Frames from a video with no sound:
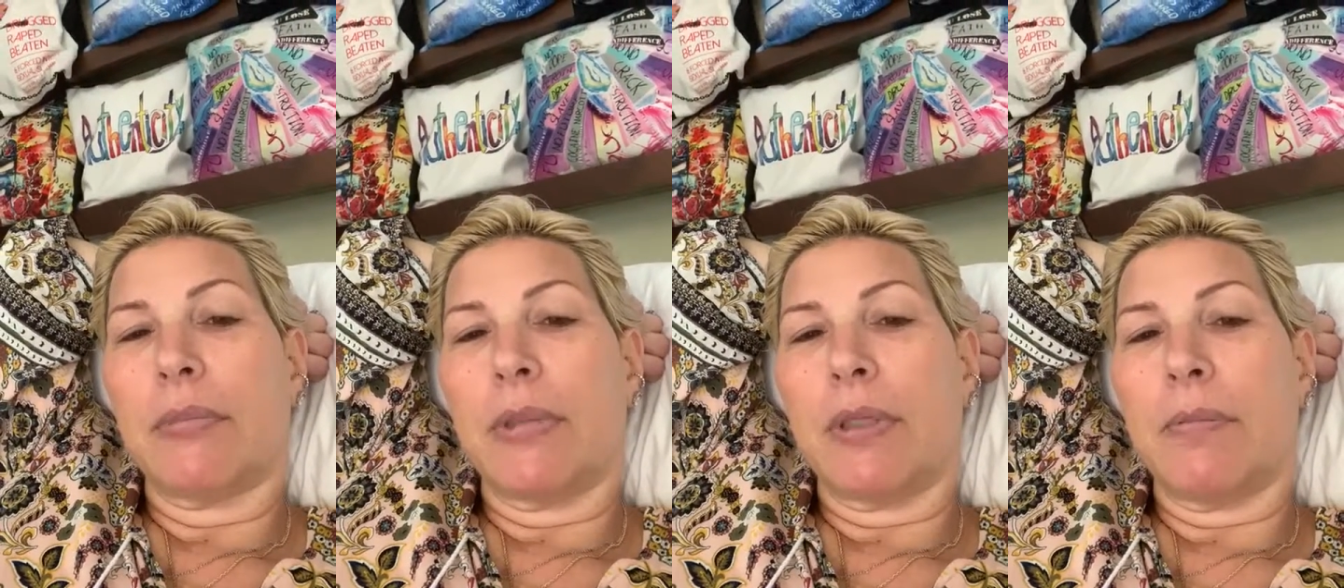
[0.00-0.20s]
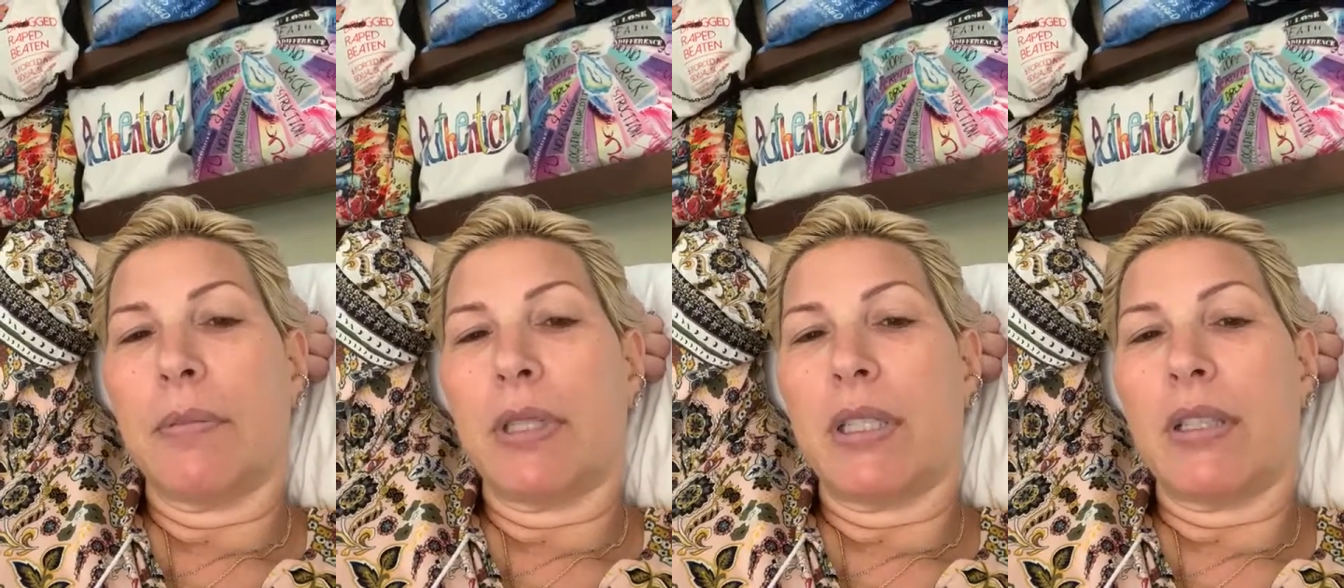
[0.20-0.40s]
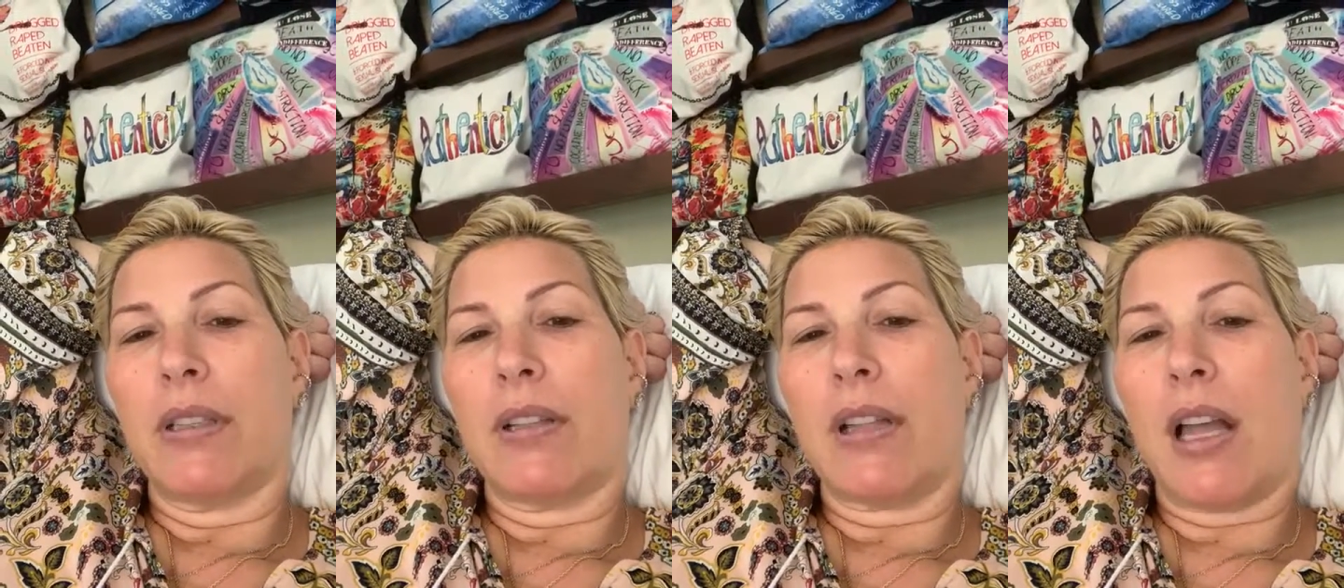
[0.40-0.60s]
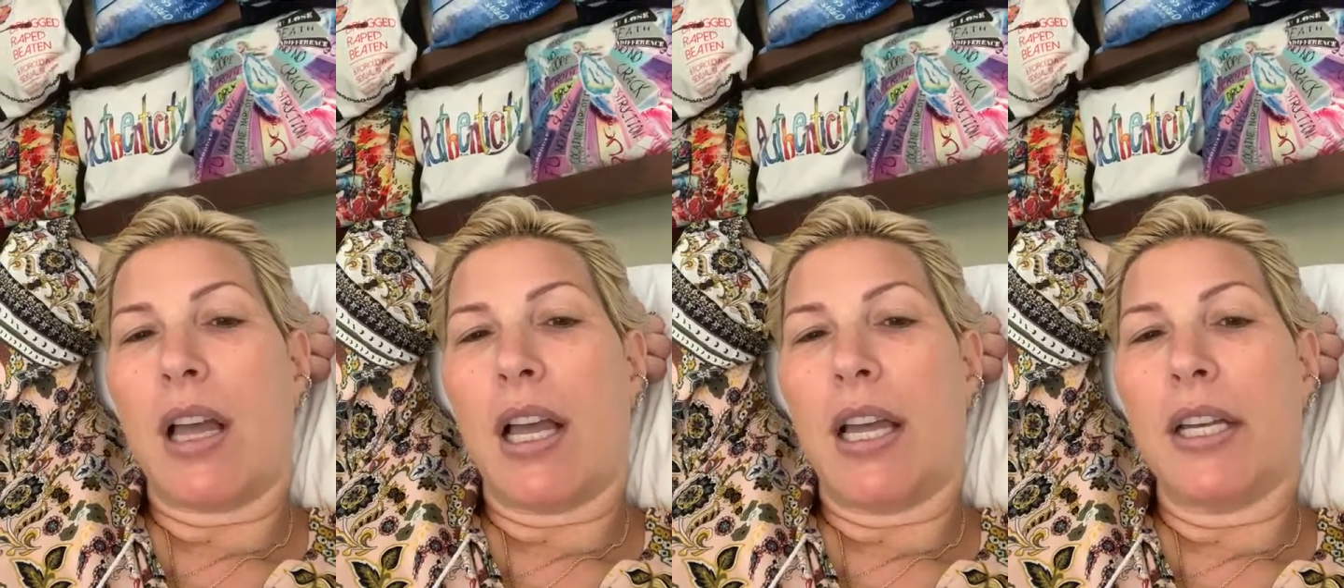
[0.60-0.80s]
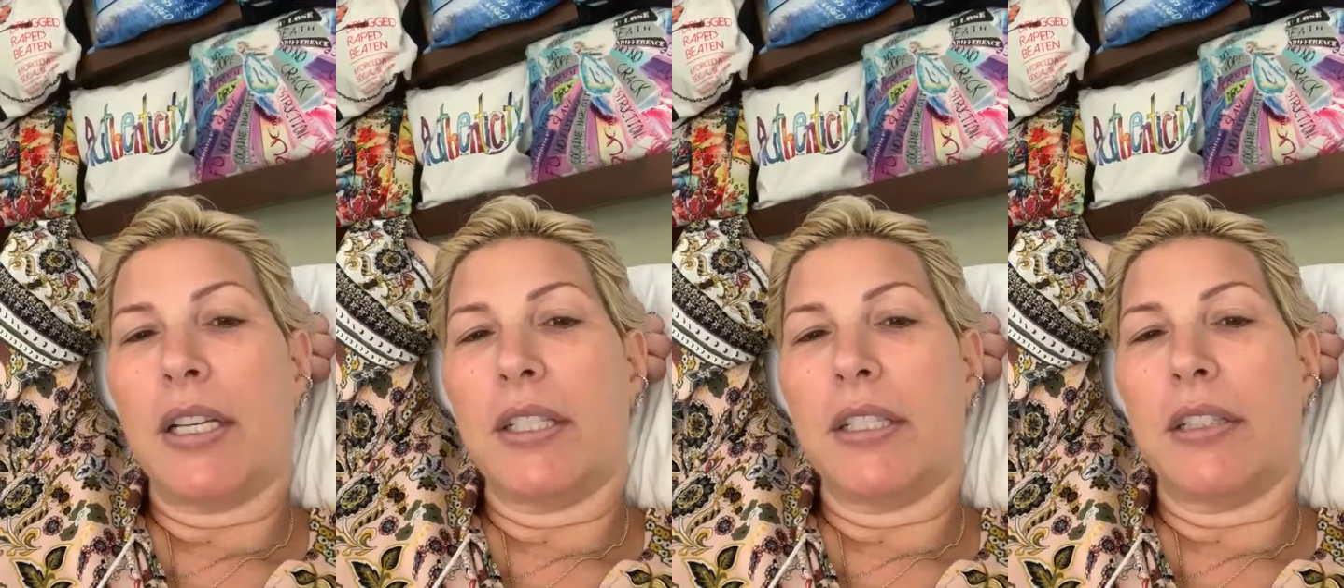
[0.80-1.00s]
I'm still
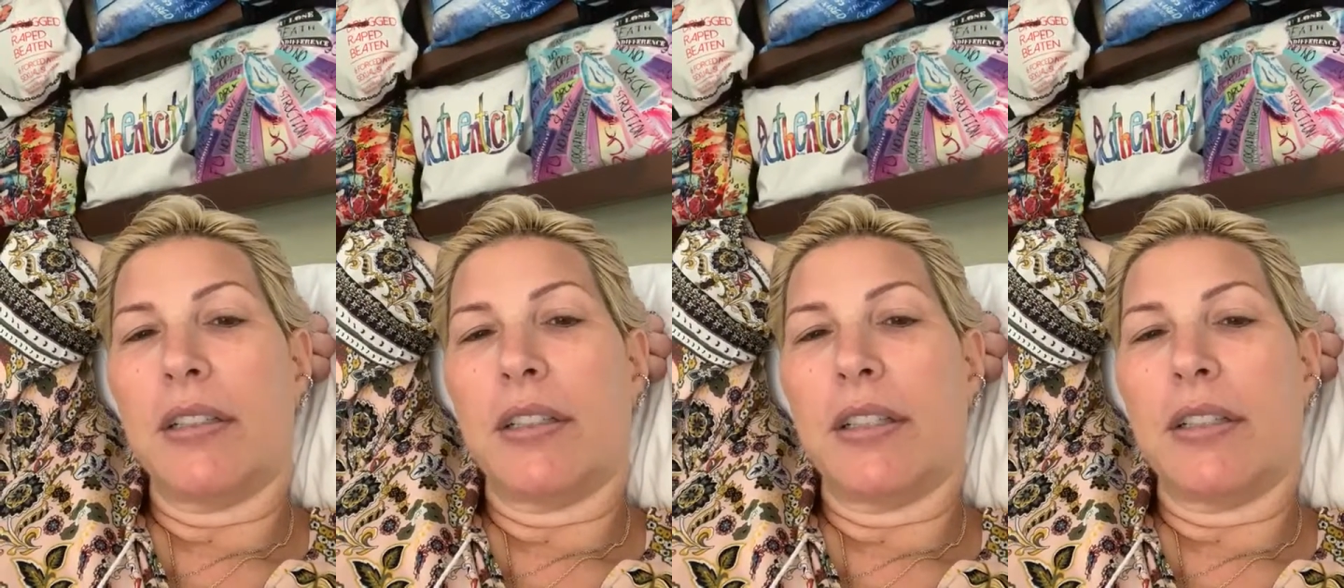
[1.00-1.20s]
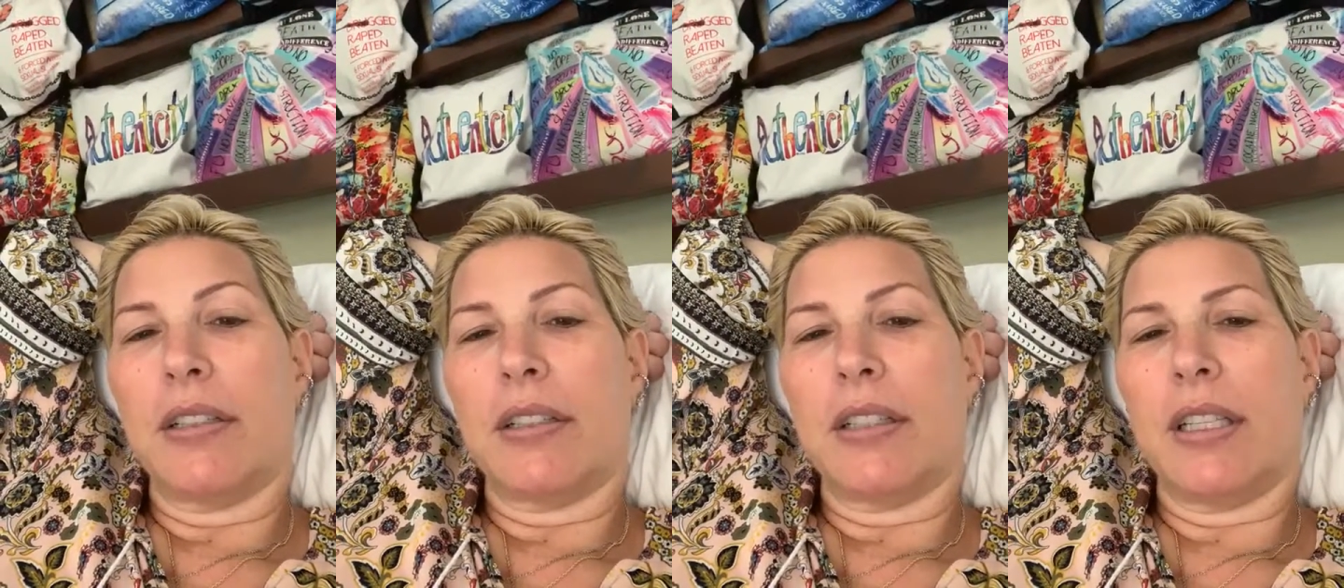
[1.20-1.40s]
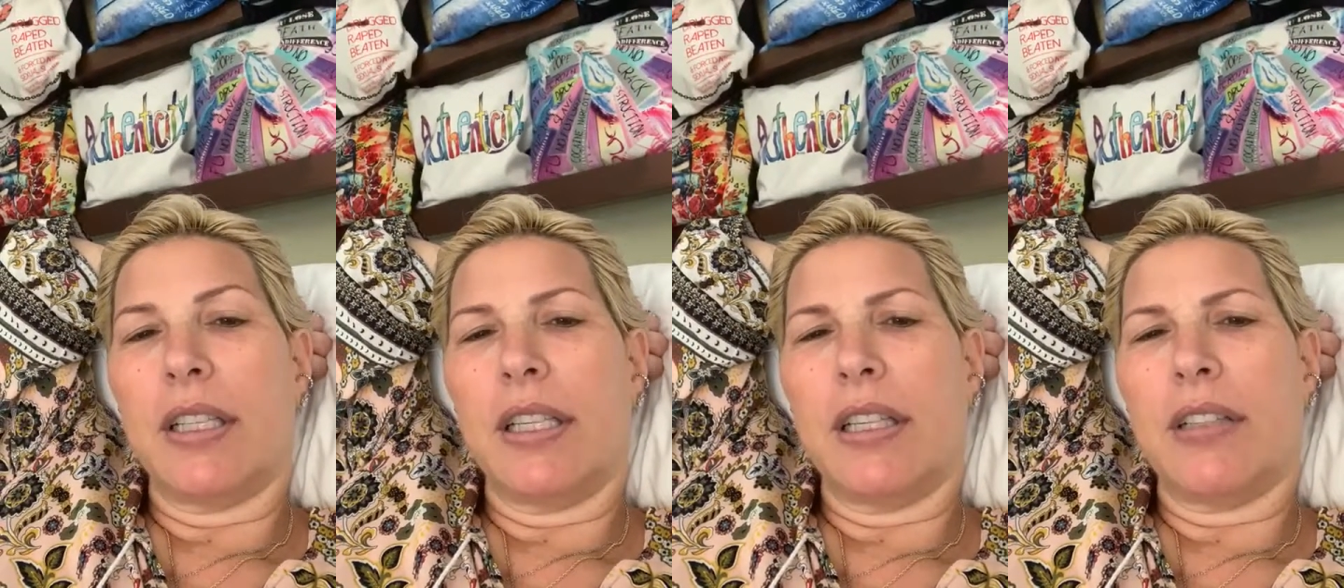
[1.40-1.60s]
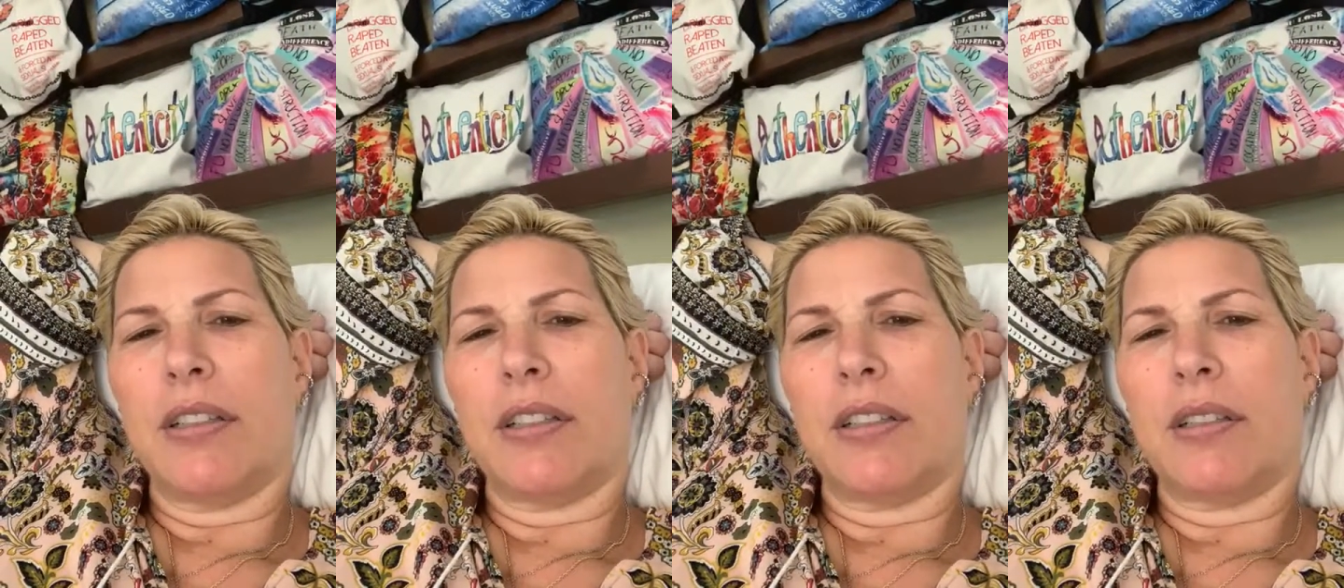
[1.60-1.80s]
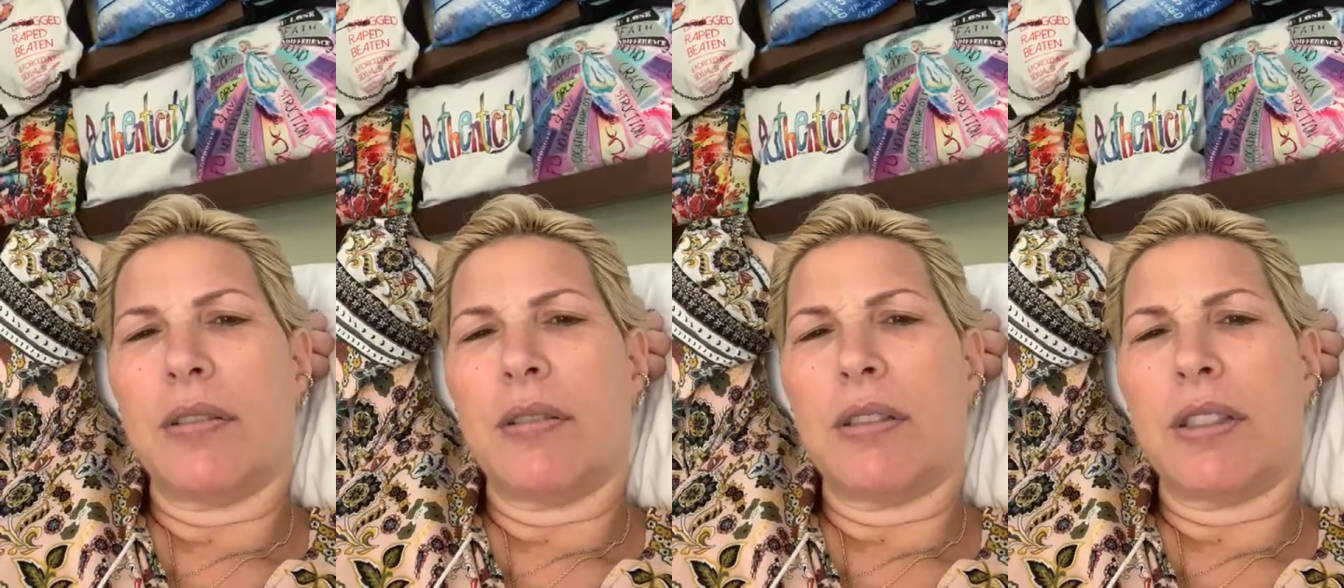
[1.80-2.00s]
high, as you can see, and
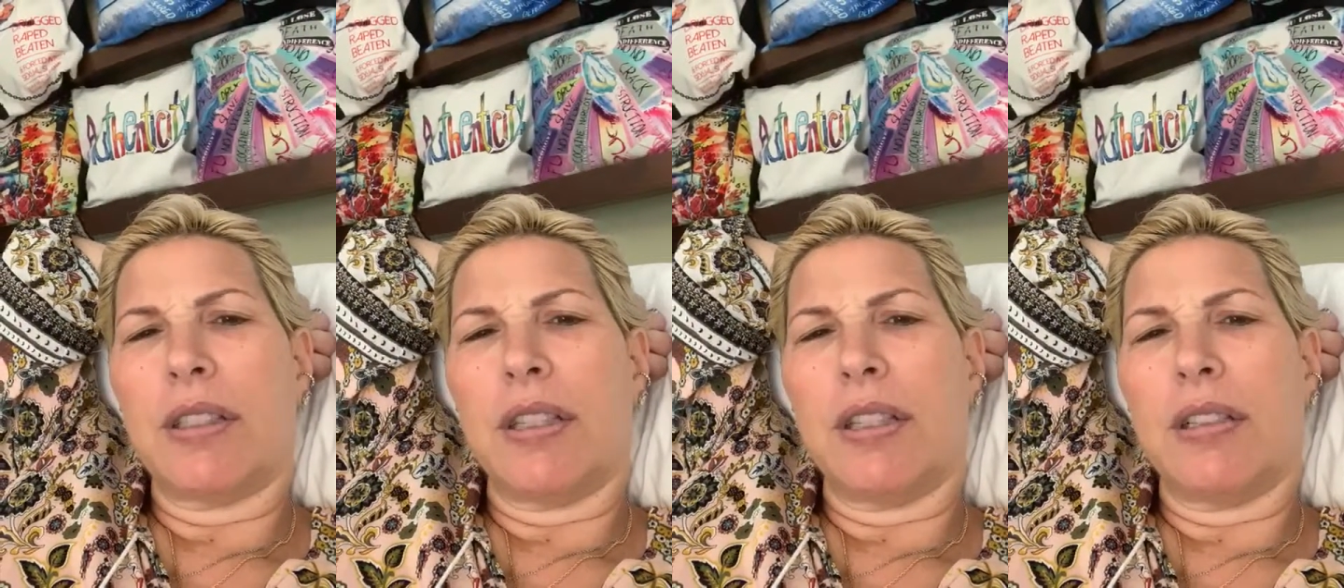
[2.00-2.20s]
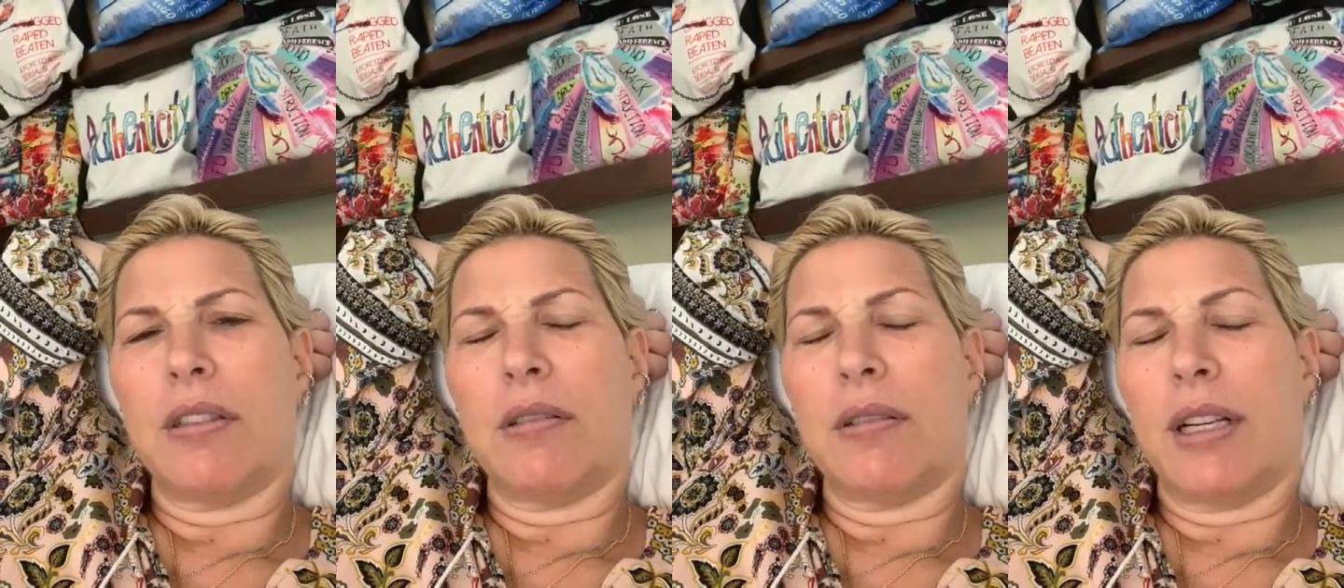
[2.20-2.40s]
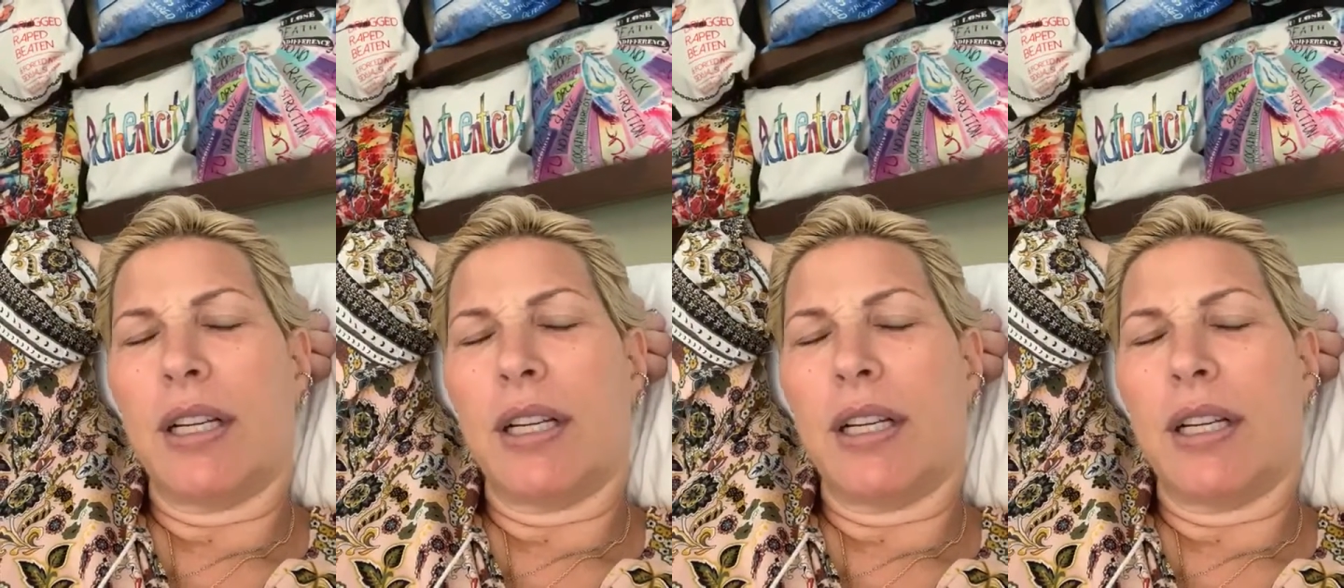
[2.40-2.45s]
so slow.